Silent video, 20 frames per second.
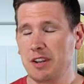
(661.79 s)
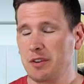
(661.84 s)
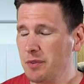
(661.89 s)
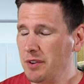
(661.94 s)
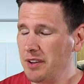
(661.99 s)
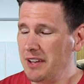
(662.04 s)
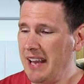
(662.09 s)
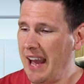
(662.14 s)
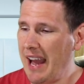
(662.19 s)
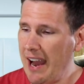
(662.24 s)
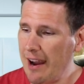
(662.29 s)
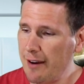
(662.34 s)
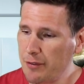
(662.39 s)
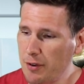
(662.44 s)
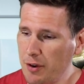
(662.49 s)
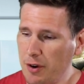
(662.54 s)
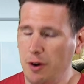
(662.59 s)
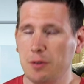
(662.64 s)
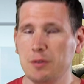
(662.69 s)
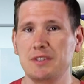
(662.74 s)
didn't really have
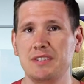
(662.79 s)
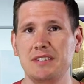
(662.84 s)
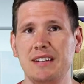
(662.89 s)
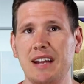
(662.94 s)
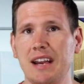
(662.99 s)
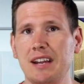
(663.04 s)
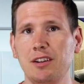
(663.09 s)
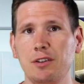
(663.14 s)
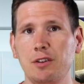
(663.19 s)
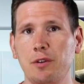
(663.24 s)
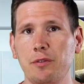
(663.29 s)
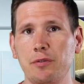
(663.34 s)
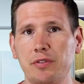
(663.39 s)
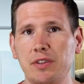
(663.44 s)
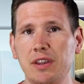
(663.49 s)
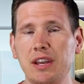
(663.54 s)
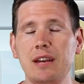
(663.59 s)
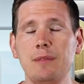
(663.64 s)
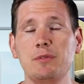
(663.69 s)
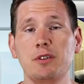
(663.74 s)
their own standalone
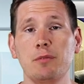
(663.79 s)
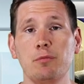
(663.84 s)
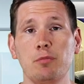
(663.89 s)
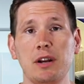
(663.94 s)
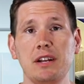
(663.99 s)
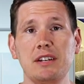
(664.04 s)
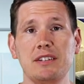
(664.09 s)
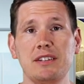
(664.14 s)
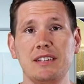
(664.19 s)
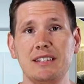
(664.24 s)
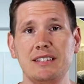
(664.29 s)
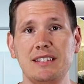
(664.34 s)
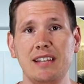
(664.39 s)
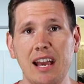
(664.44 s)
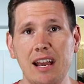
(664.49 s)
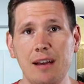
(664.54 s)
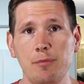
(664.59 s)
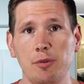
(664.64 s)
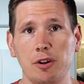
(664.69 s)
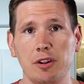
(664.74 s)
theme to bring to the
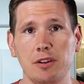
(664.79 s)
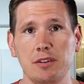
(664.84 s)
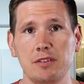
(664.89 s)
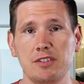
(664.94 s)
table.